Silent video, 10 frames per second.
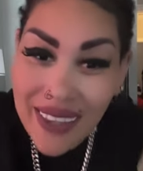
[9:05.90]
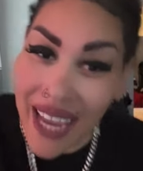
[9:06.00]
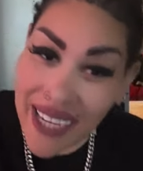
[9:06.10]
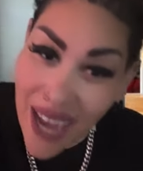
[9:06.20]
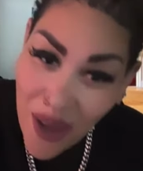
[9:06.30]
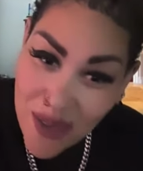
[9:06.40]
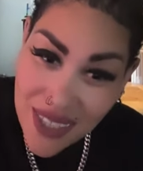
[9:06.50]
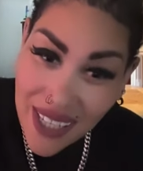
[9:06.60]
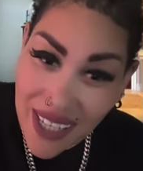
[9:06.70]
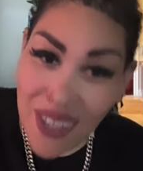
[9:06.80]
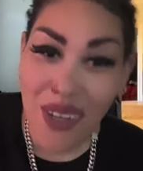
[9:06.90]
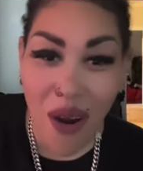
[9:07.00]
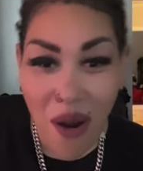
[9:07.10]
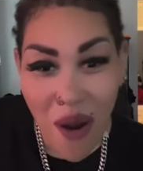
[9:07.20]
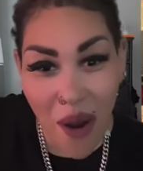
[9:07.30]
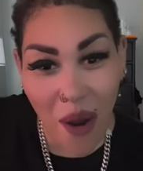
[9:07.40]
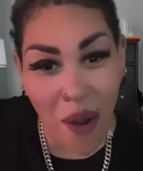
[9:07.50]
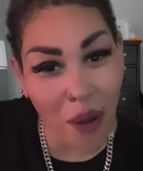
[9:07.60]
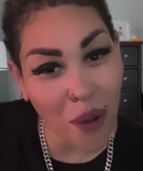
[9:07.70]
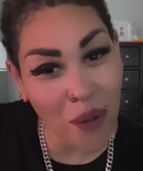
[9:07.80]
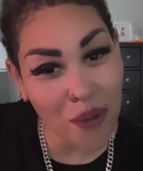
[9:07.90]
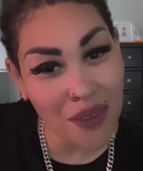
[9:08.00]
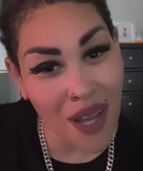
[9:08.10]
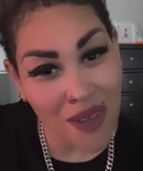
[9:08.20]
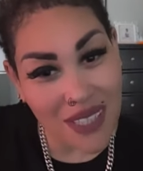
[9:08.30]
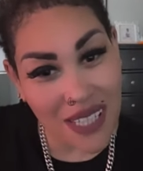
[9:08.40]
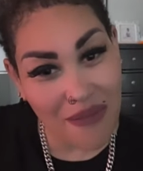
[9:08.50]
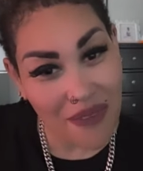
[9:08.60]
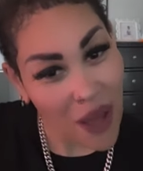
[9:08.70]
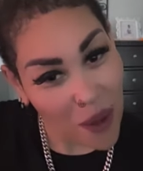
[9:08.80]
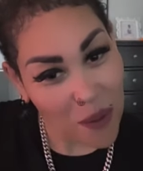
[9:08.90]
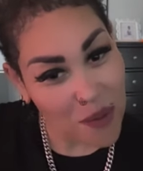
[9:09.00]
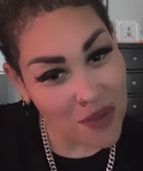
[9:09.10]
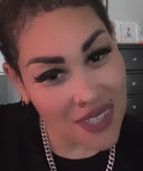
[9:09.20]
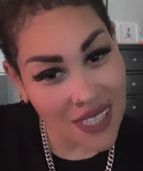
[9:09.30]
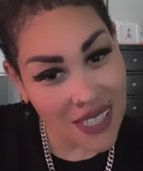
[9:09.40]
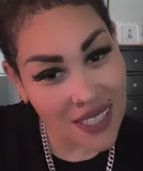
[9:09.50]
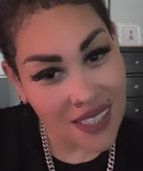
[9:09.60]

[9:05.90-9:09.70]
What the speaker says: Ain't they nosy, girl? Nosy folks.